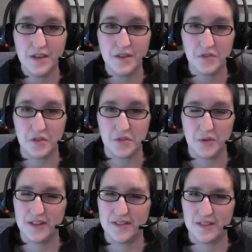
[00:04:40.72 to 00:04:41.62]
So this
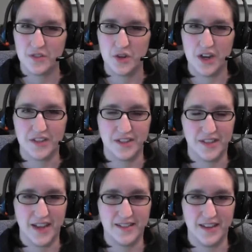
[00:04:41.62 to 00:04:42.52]
one is strange because
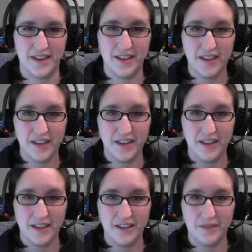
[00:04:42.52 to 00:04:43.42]
it has that
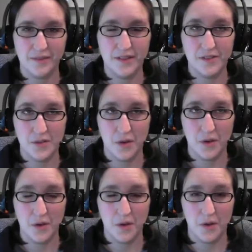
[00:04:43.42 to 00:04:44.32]

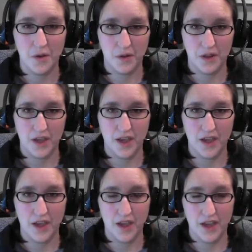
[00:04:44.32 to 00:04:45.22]
sol,
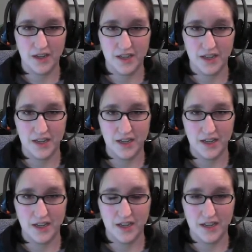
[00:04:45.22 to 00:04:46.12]
la,
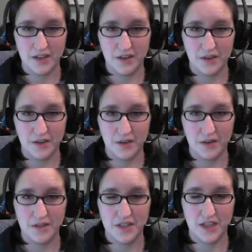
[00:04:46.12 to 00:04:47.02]
ti,
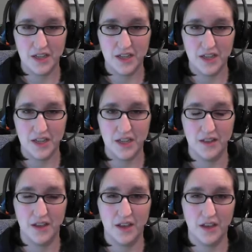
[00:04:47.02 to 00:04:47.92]
do, ti,
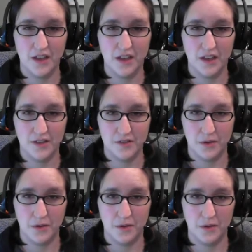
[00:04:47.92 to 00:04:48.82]
la,
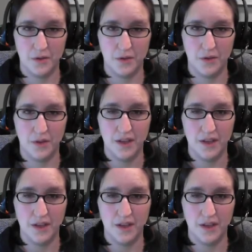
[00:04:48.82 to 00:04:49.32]
sol,